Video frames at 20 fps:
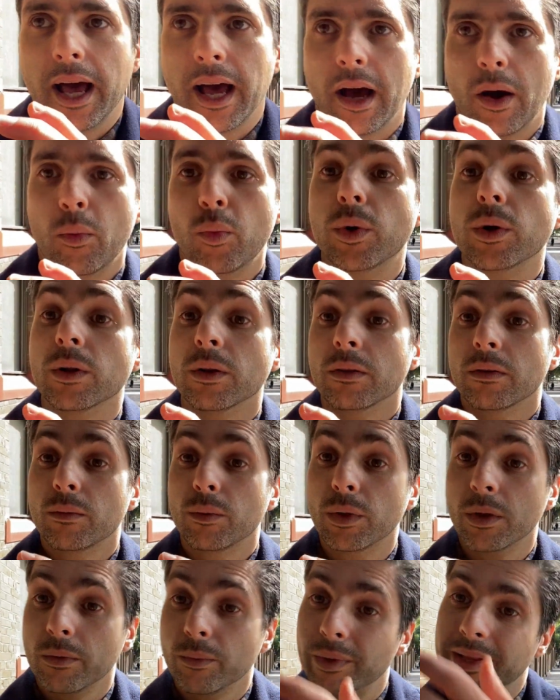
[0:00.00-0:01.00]
will
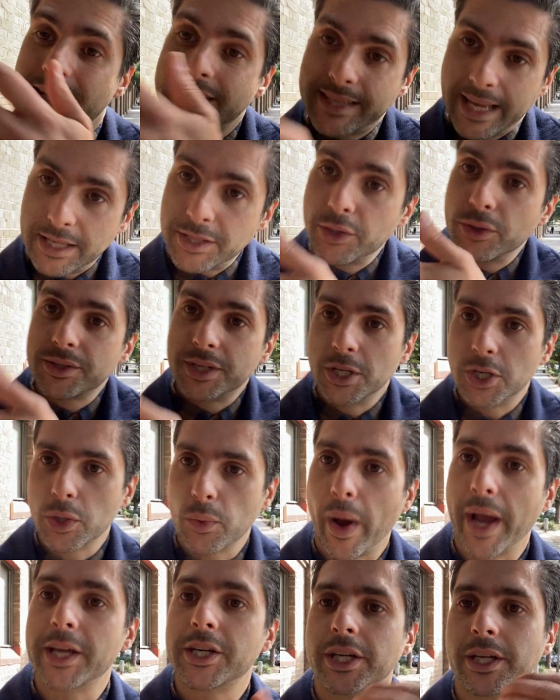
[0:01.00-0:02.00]
assess your
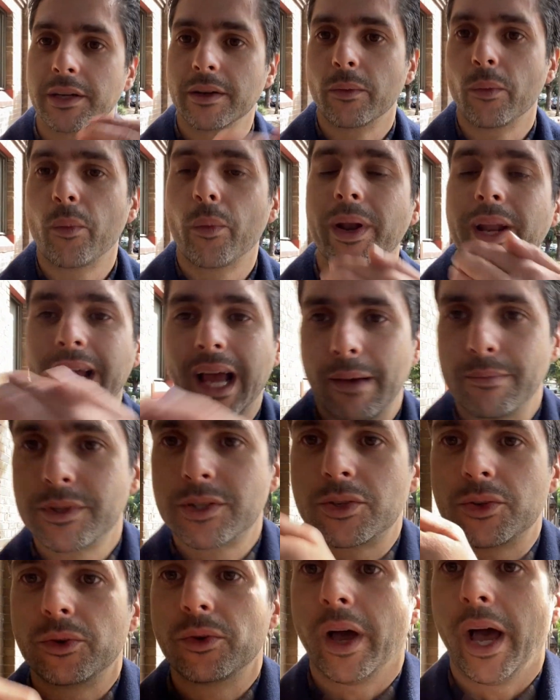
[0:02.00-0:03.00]
situation when it comes
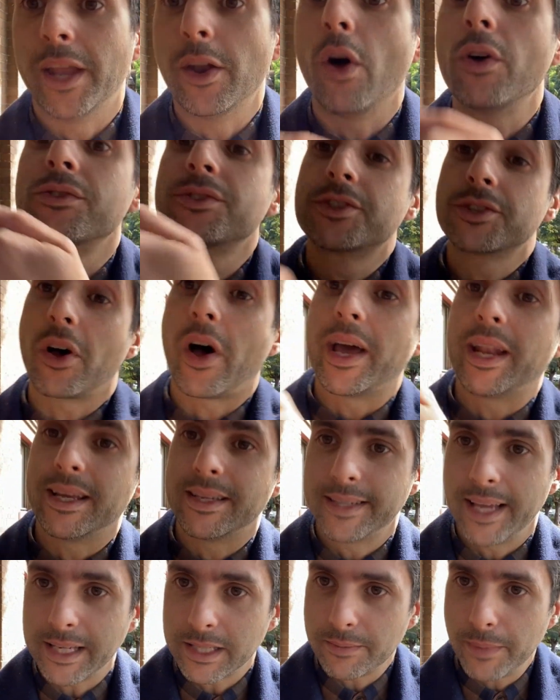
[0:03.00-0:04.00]
to an on-site
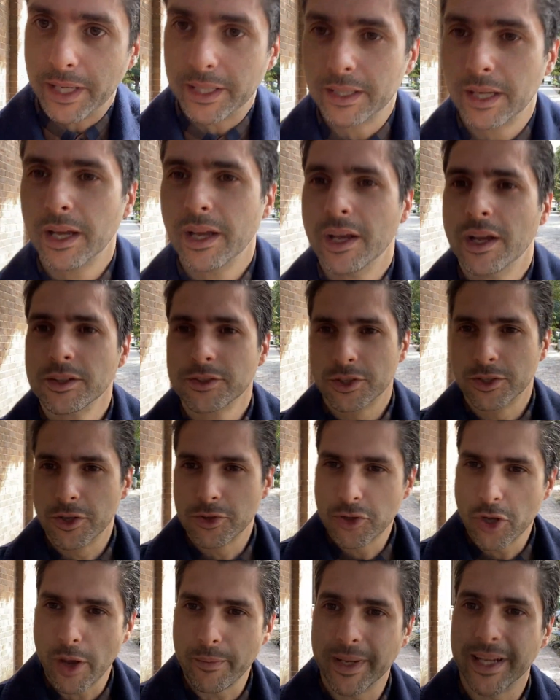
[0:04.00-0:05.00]
assessment to
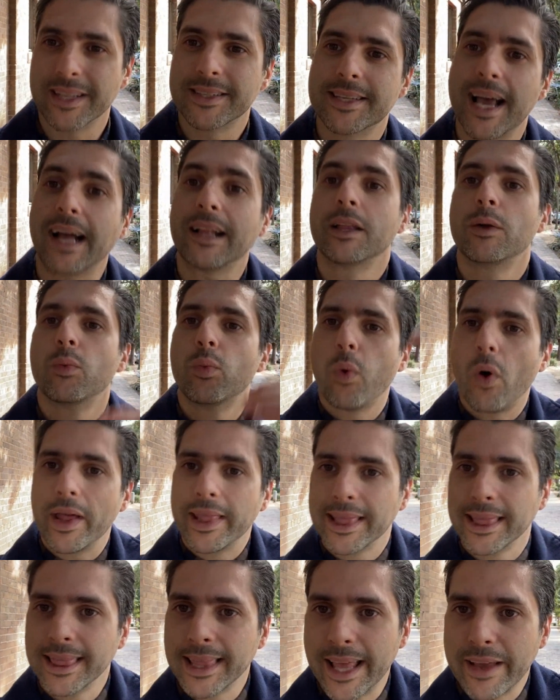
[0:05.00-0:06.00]
determine exactly what
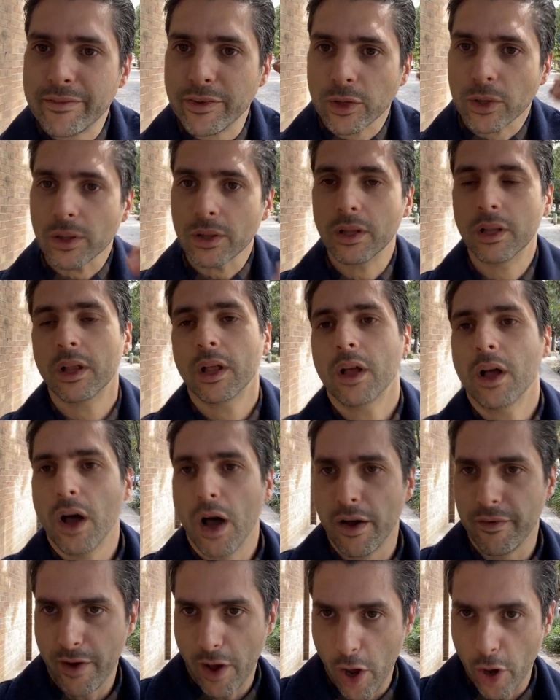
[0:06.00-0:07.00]
level
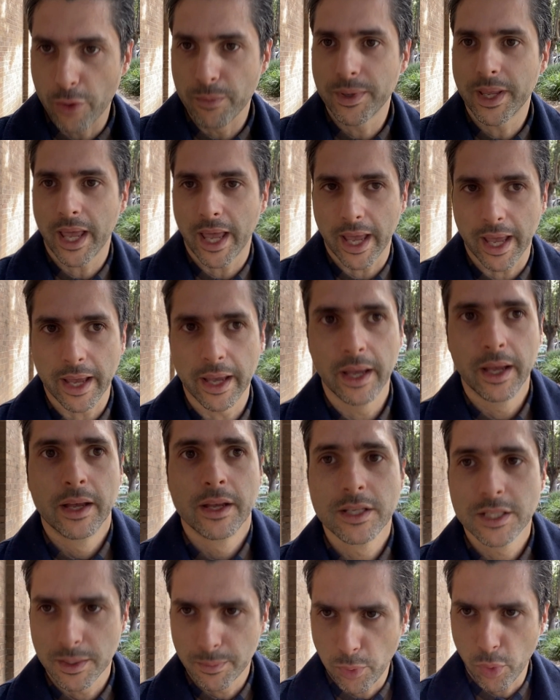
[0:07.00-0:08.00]
of home care
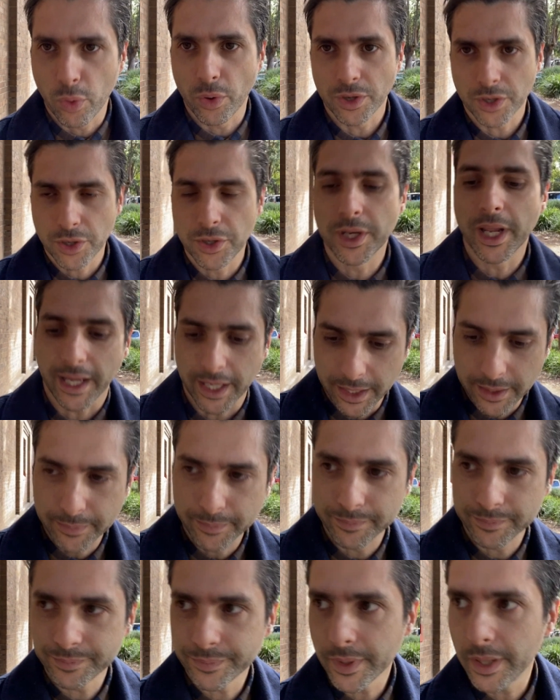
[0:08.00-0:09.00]
support you need,
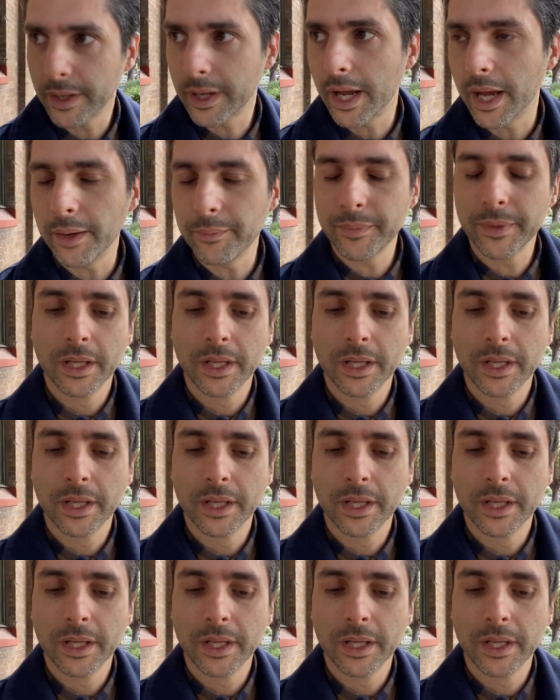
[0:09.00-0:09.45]
okay?